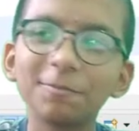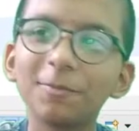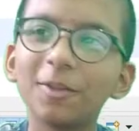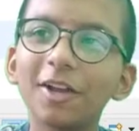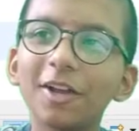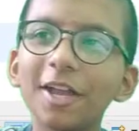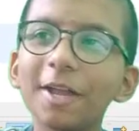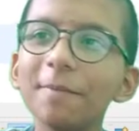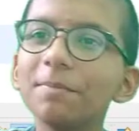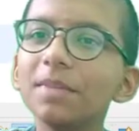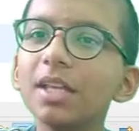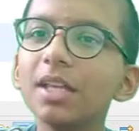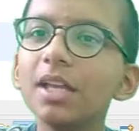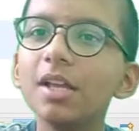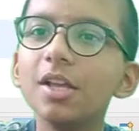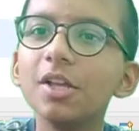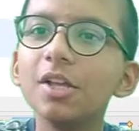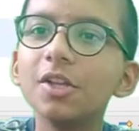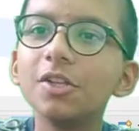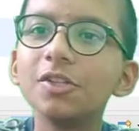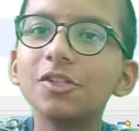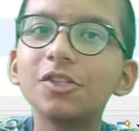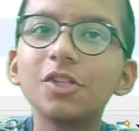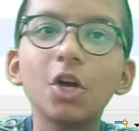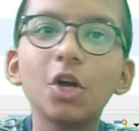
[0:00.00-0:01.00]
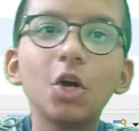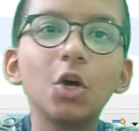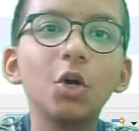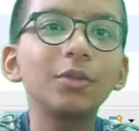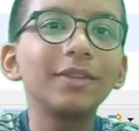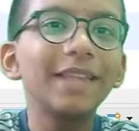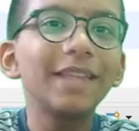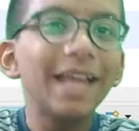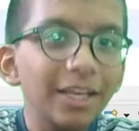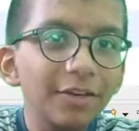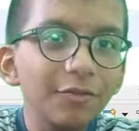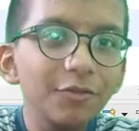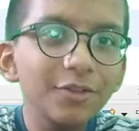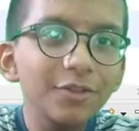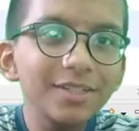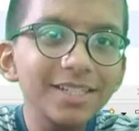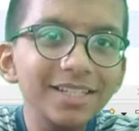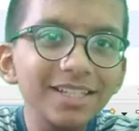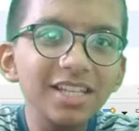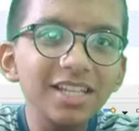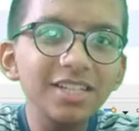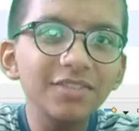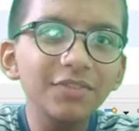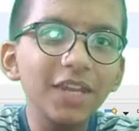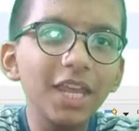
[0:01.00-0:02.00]
Okay, so thank you for seeing
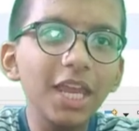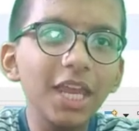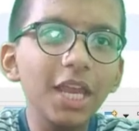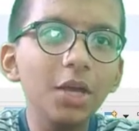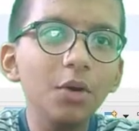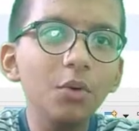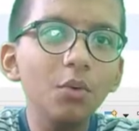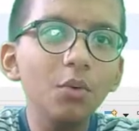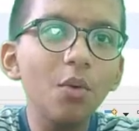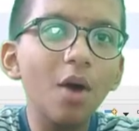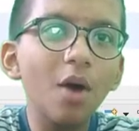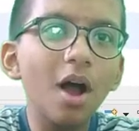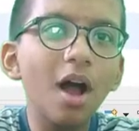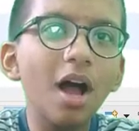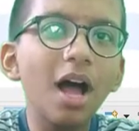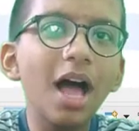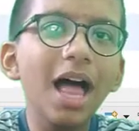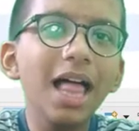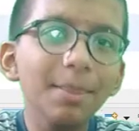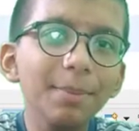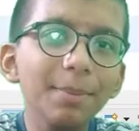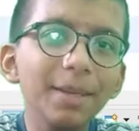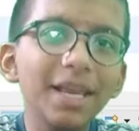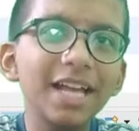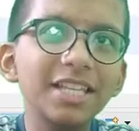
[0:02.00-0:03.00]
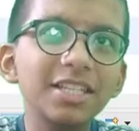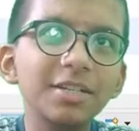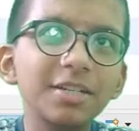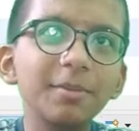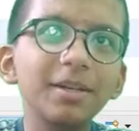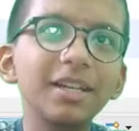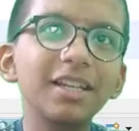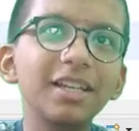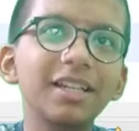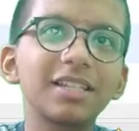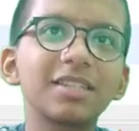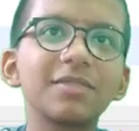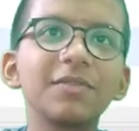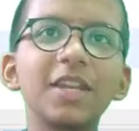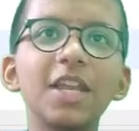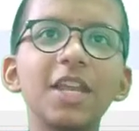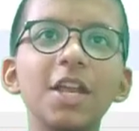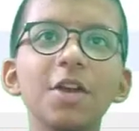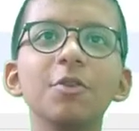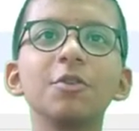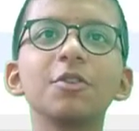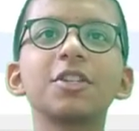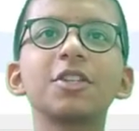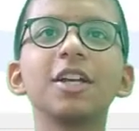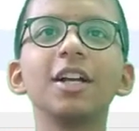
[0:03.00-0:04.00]
this video. I'll be catching my next
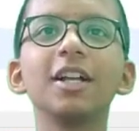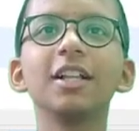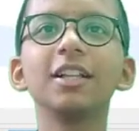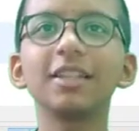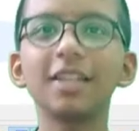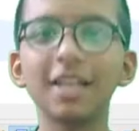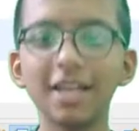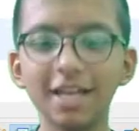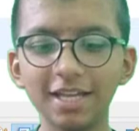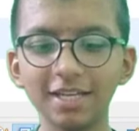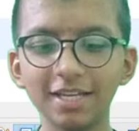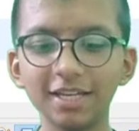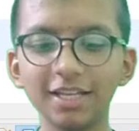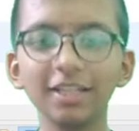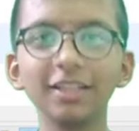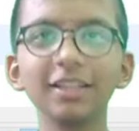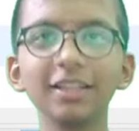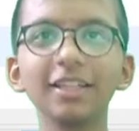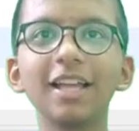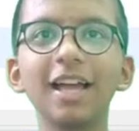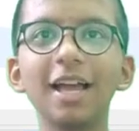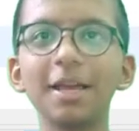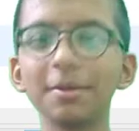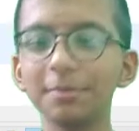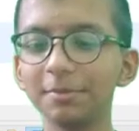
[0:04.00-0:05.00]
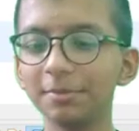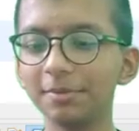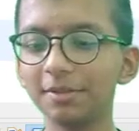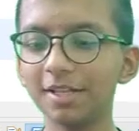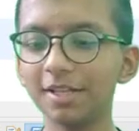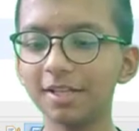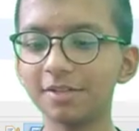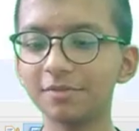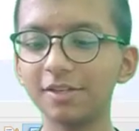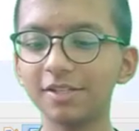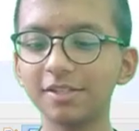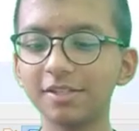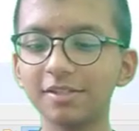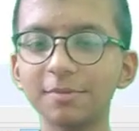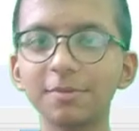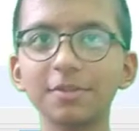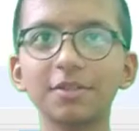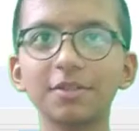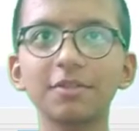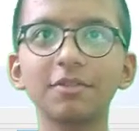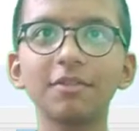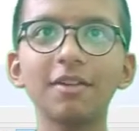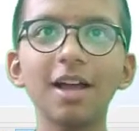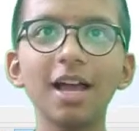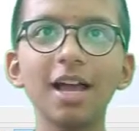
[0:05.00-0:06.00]
video. Till then, let me
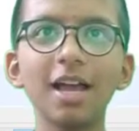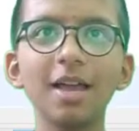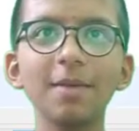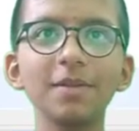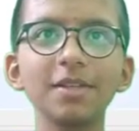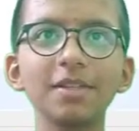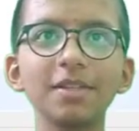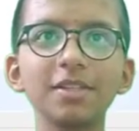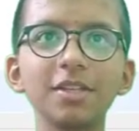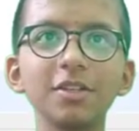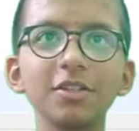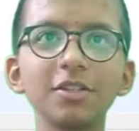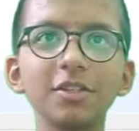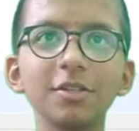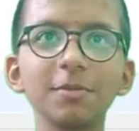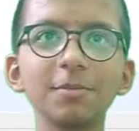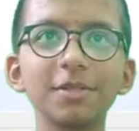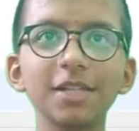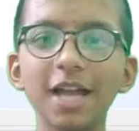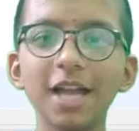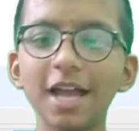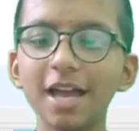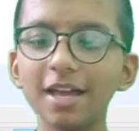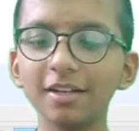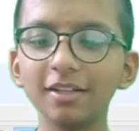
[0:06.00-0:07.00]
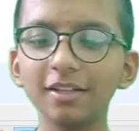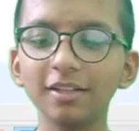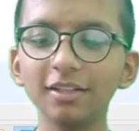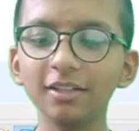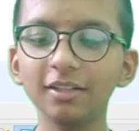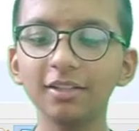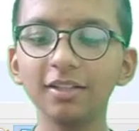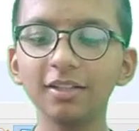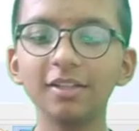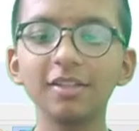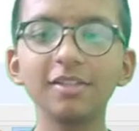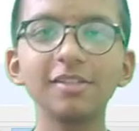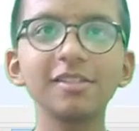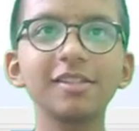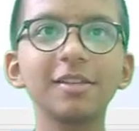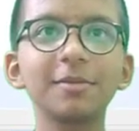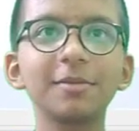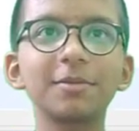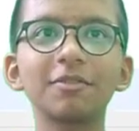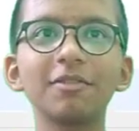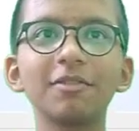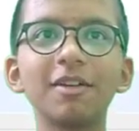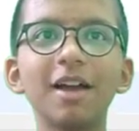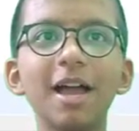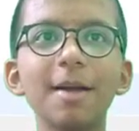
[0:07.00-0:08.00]
subscribe this YouTube channel,
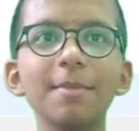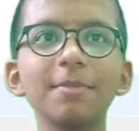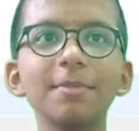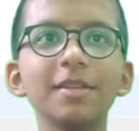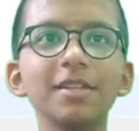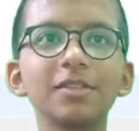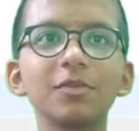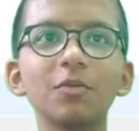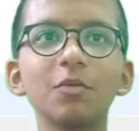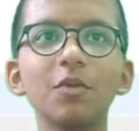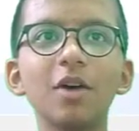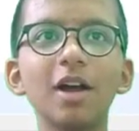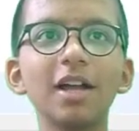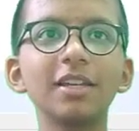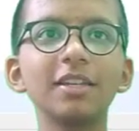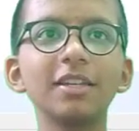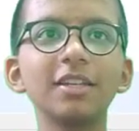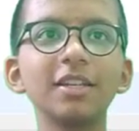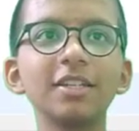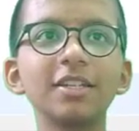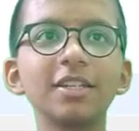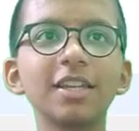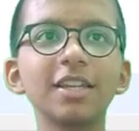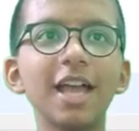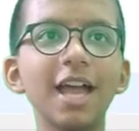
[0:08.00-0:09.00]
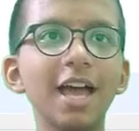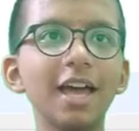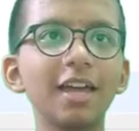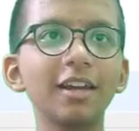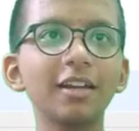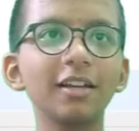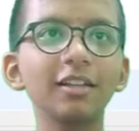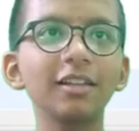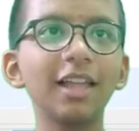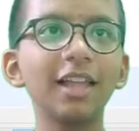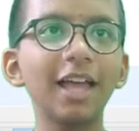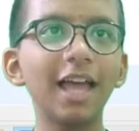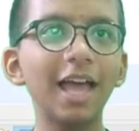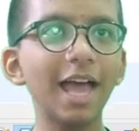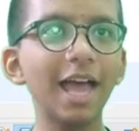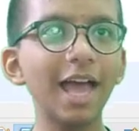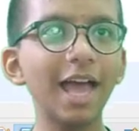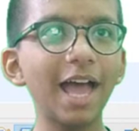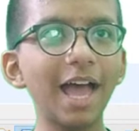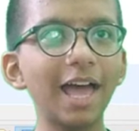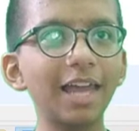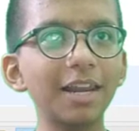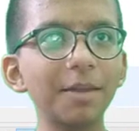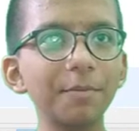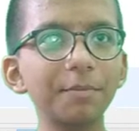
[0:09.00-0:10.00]
subscribe this YT channel,
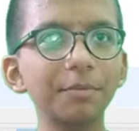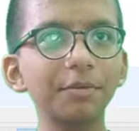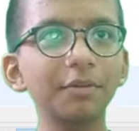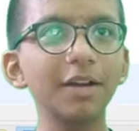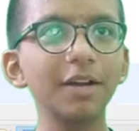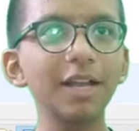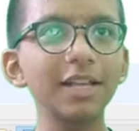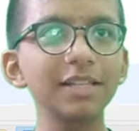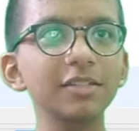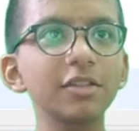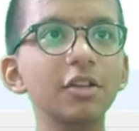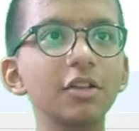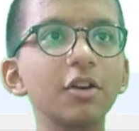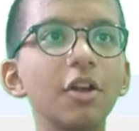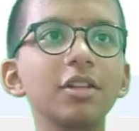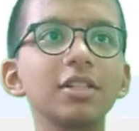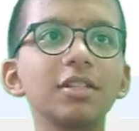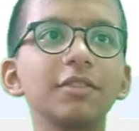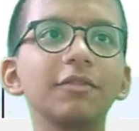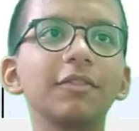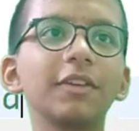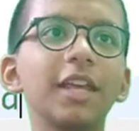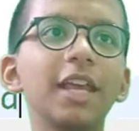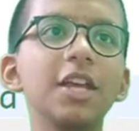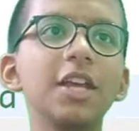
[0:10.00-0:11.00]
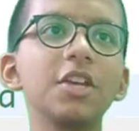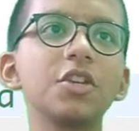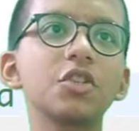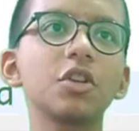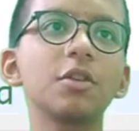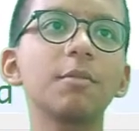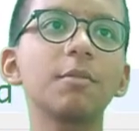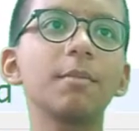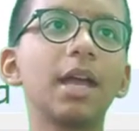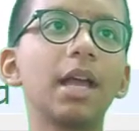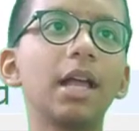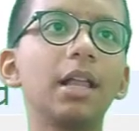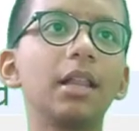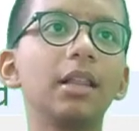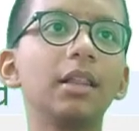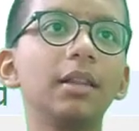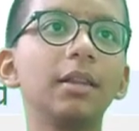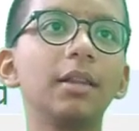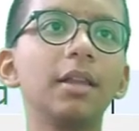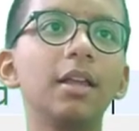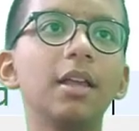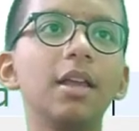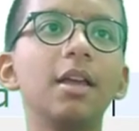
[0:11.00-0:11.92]
and press the notification bell.